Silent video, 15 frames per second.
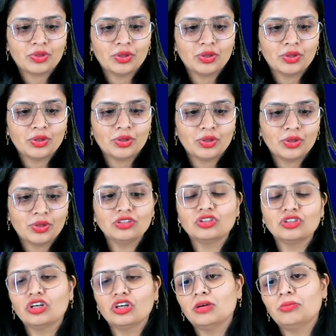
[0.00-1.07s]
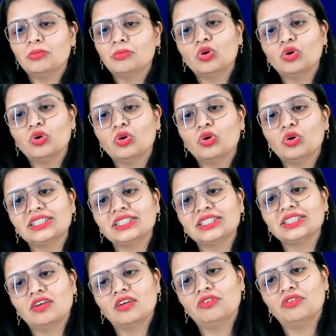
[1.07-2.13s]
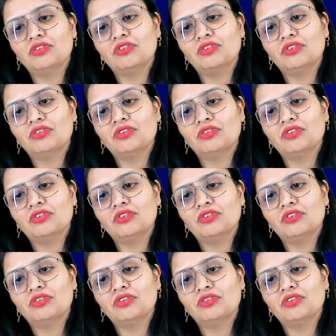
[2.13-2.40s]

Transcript: okay, when you talk about open channel flow,